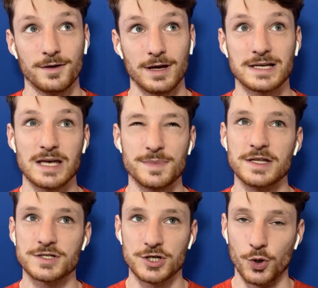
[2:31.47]
Except
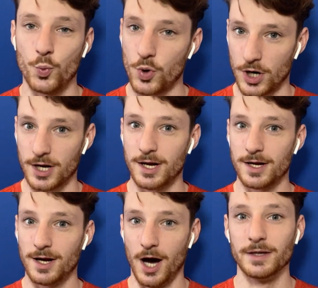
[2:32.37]
it's going to work,
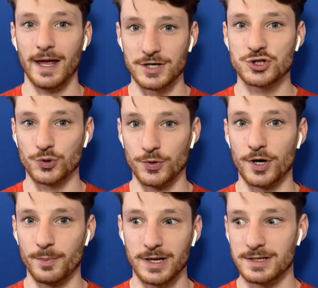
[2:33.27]
unlike
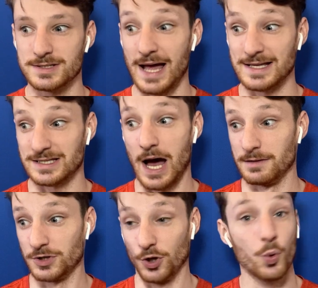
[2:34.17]
Schroeder, because that's
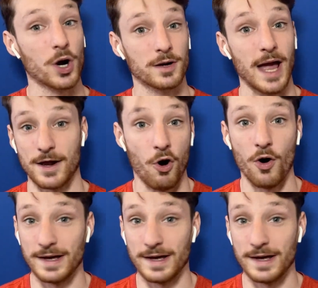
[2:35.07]
not going to work at all.